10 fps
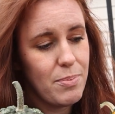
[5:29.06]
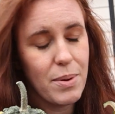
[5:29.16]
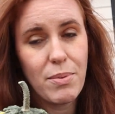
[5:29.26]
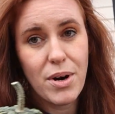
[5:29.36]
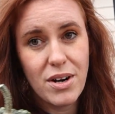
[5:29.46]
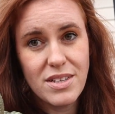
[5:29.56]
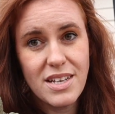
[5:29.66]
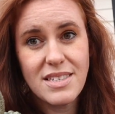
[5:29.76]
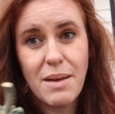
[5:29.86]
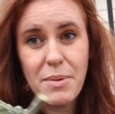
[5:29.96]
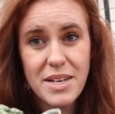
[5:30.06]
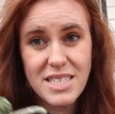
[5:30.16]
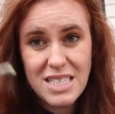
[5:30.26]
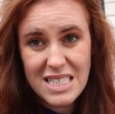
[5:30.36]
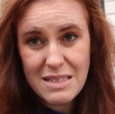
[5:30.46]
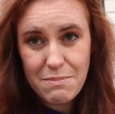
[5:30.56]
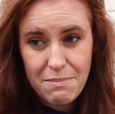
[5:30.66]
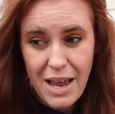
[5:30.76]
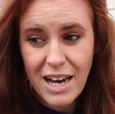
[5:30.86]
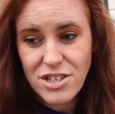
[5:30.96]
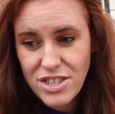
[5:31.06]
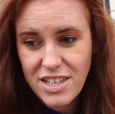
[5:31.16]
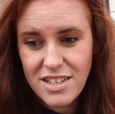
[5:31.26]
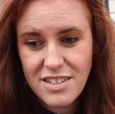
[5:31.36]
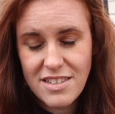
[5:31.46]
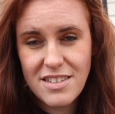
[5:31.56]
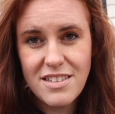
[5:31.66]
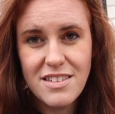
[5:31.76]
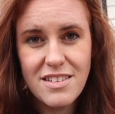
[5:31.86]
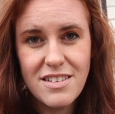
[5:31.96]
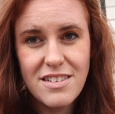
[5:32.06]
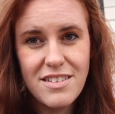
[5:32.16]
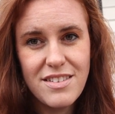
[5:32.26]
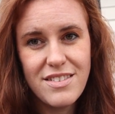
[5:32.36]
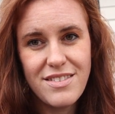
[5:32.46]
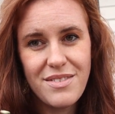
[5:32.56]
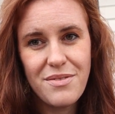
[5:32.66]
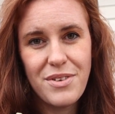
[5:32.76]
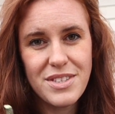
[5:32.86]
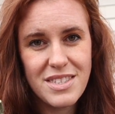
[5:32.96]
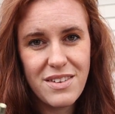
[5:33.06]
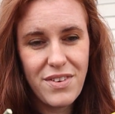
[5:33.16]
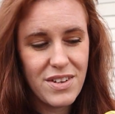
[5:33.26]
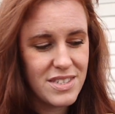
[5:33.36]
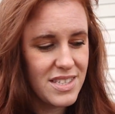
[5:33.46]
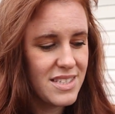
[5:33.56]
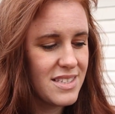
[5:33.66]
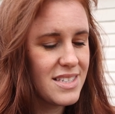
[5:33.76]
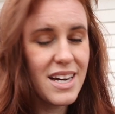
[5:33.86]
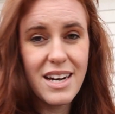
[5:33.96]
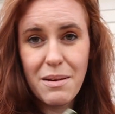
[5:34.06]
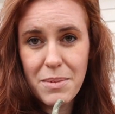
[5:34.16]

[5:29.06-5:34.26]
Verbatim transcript: But regardless, I'm gonna smash these once the fall season's done.